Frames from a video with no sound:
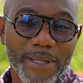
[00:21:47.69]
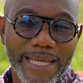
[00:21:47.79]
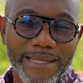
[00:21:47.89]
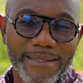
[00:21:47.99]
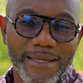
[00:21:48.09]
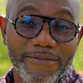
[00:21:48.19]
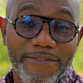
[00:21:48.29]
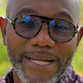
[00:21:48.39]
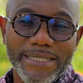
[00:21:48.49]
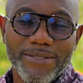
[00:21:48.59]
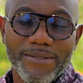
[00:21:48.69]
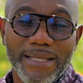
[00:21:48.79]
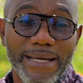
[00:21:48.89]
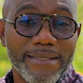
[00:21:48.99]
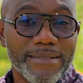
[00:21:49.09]
played a vital
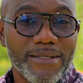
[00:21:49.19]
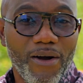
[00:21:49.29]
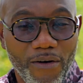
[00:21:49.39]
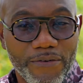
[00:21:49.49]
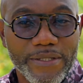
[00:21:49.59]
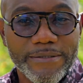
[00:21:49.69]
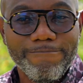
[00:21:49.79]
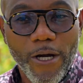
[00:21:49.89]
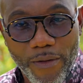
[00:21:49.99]
and often